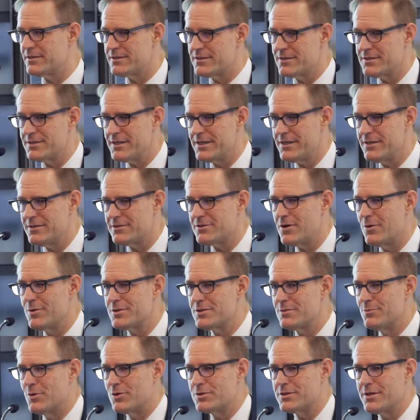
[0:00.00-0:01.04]
As I said, it's always
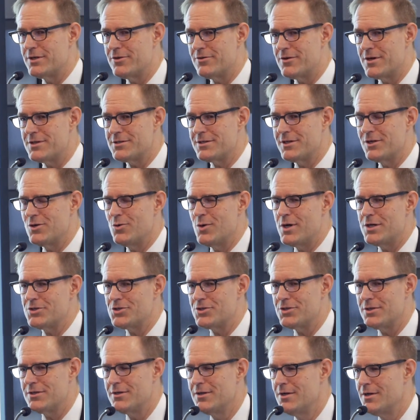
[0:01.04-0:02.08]
the most interesting
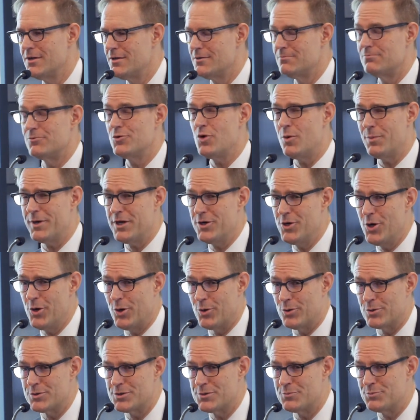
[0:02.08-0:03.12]
question. Nobody
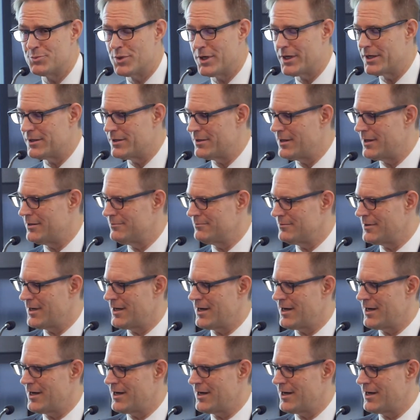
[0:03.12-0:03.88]
knows, but